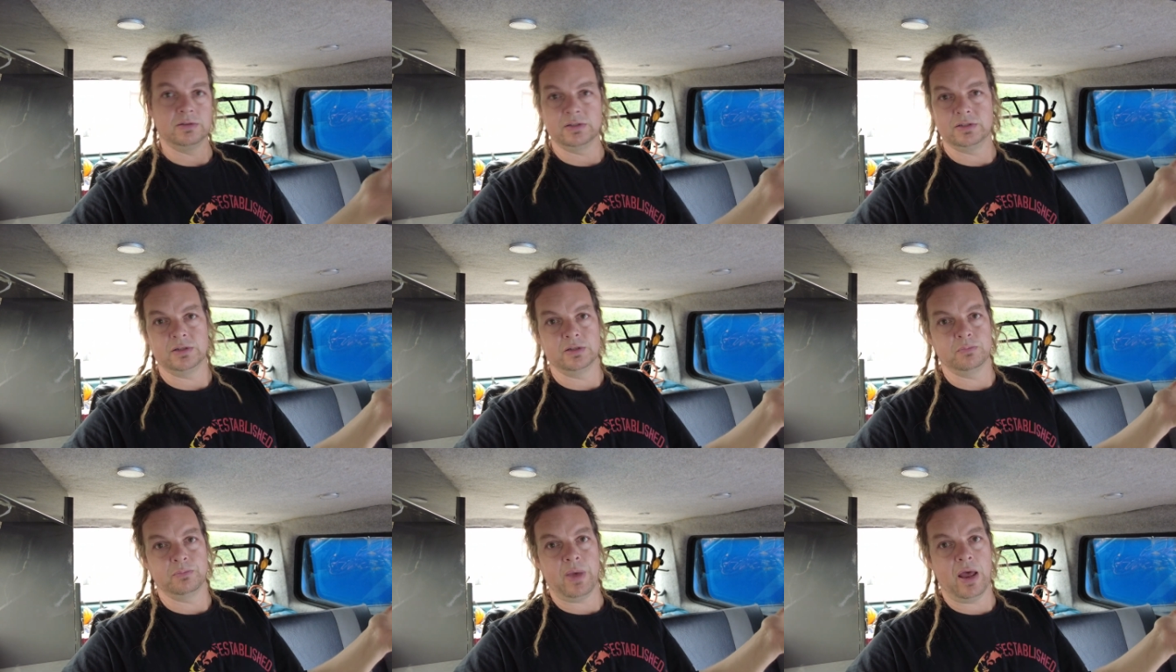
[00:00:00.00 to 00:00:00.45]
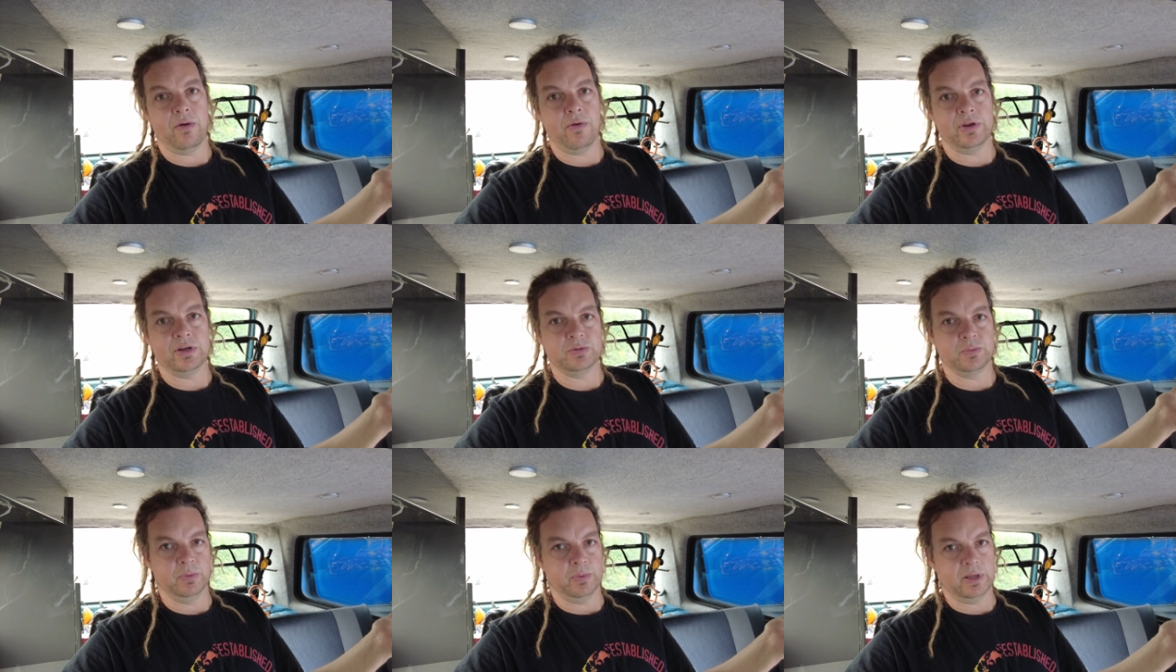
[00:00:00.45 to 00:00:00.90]
just had
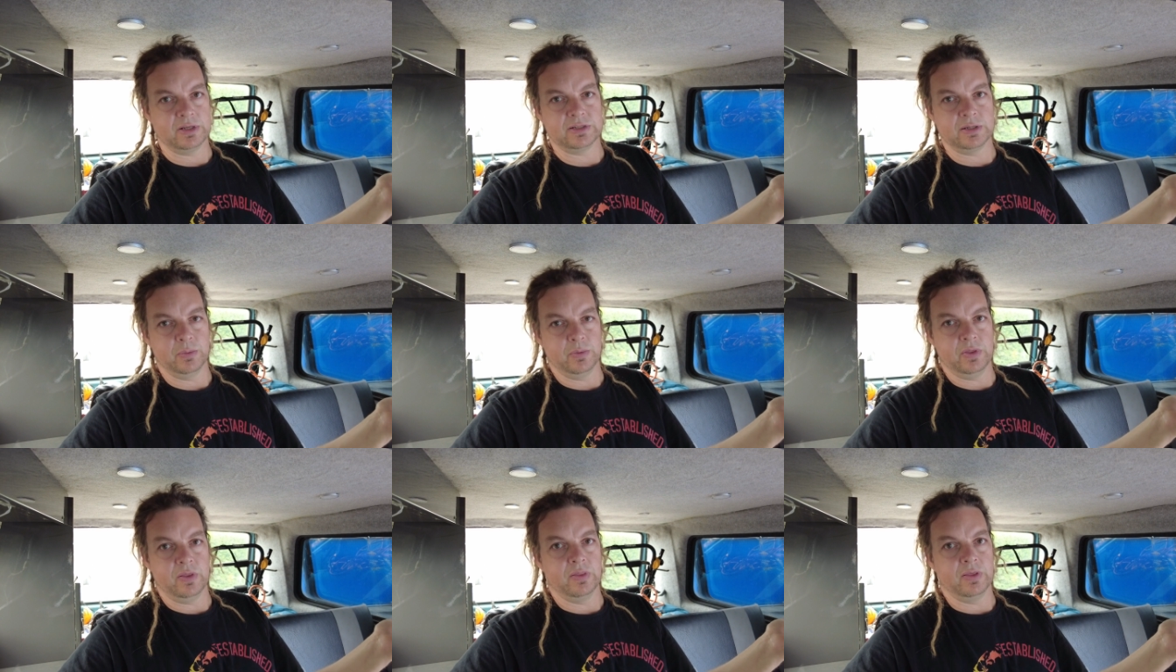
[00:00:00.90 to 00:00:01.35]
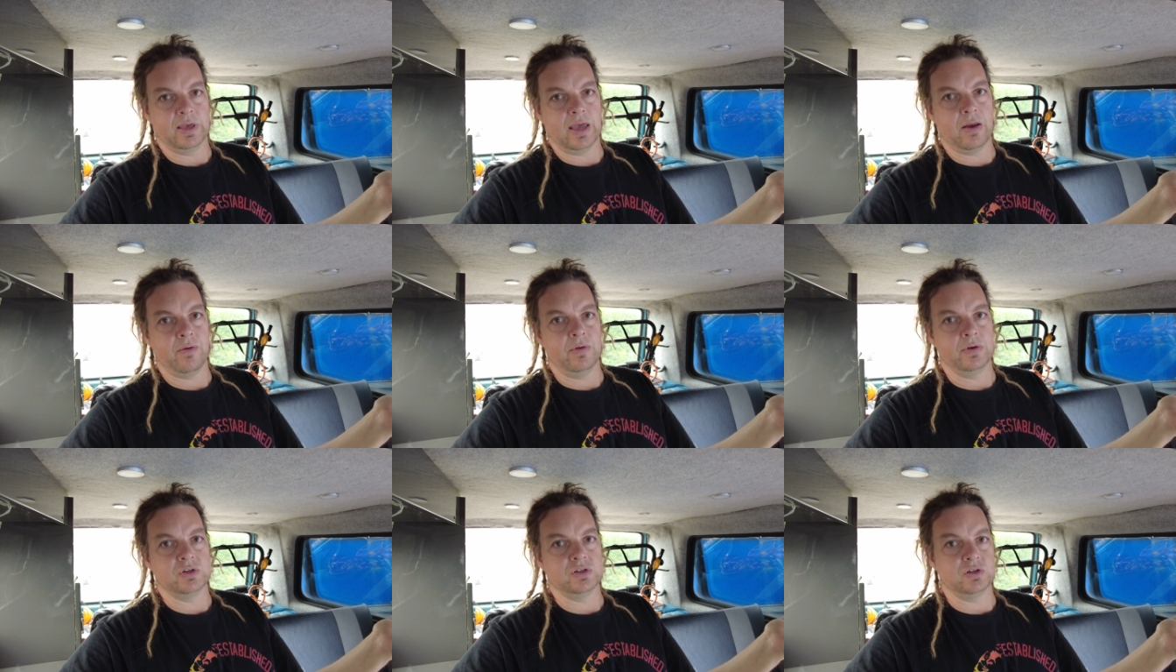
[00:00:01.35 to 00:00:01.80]
perished basically within the
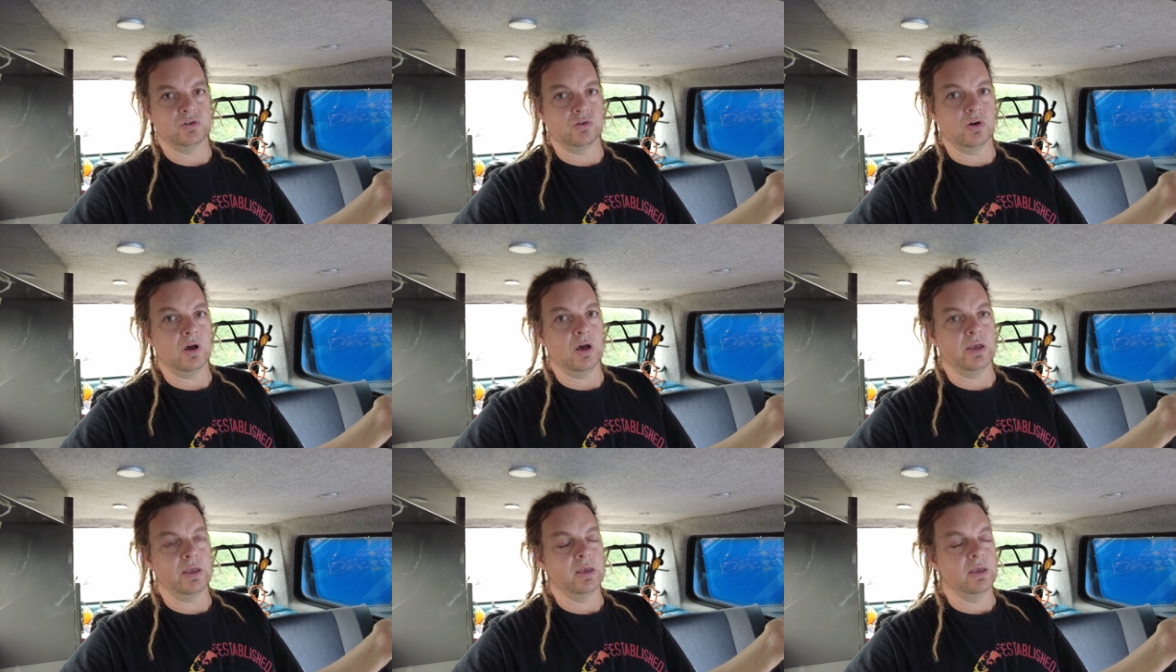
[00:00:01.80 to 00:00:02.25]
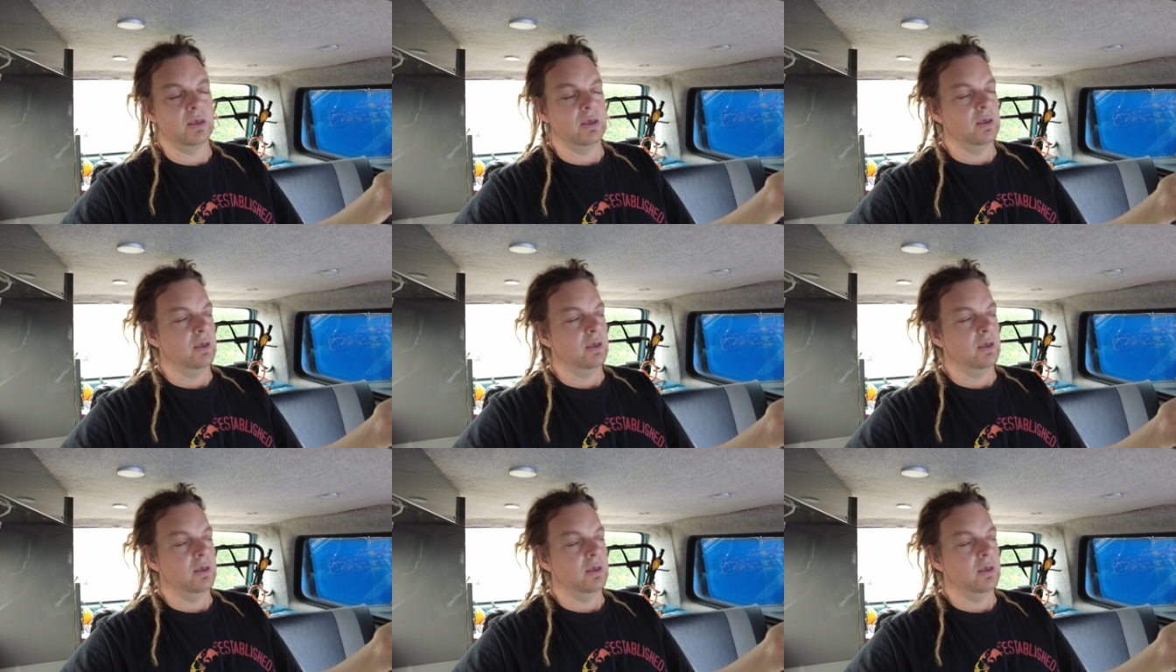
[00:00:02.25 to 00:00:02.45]
garage dry.